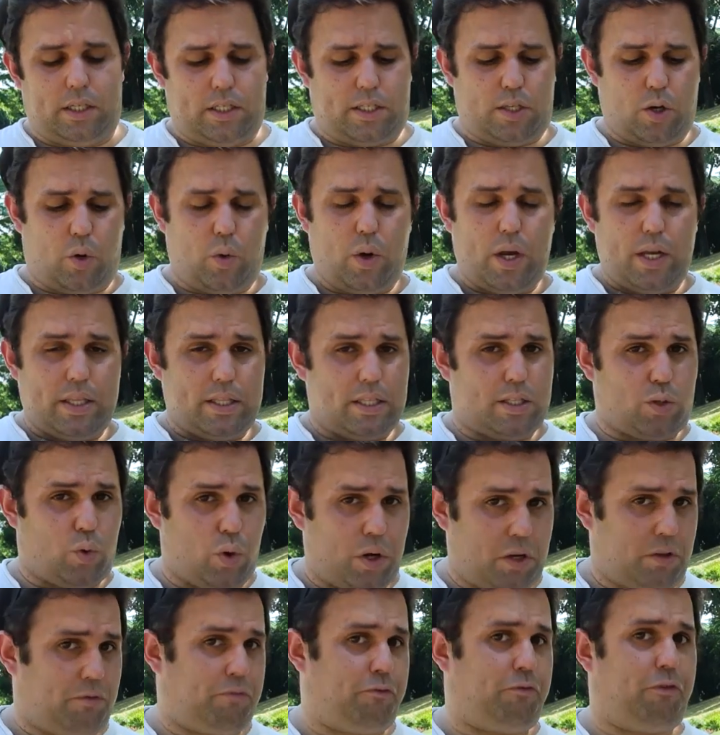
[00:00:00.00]
So the
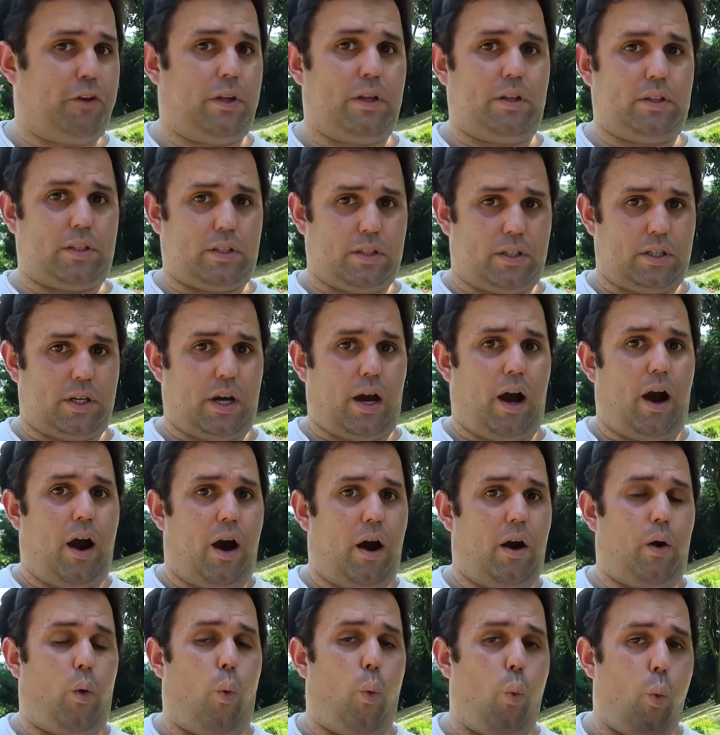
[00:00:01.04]
square filter
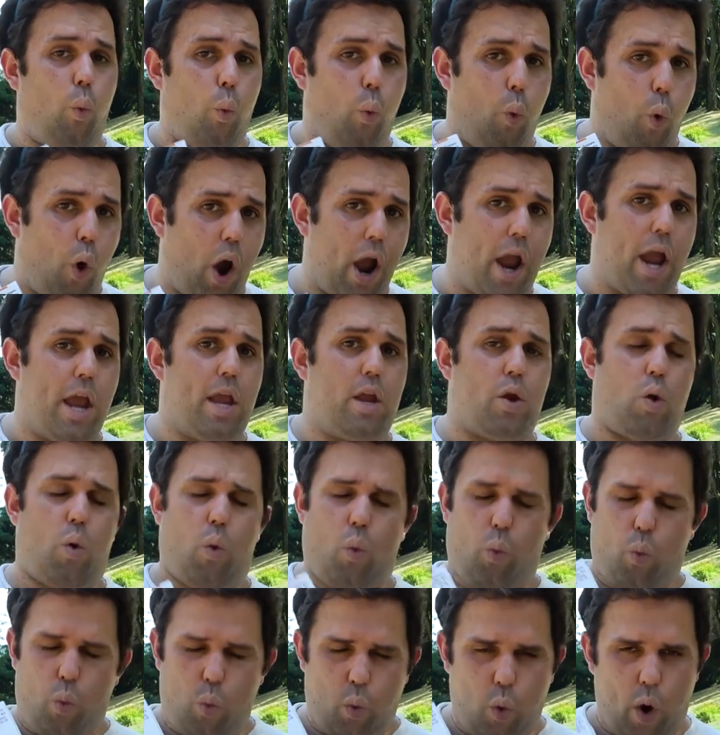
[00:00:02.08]
are
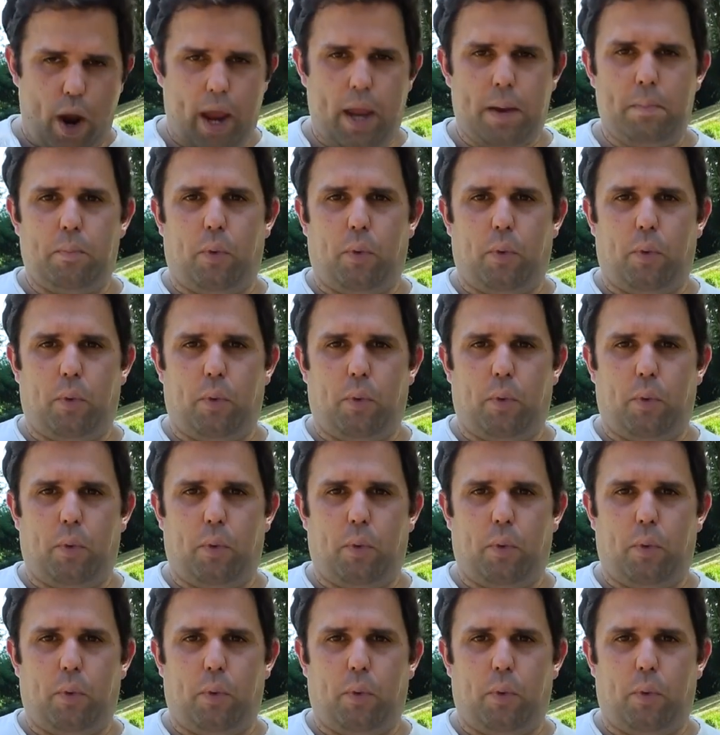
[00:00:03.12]
way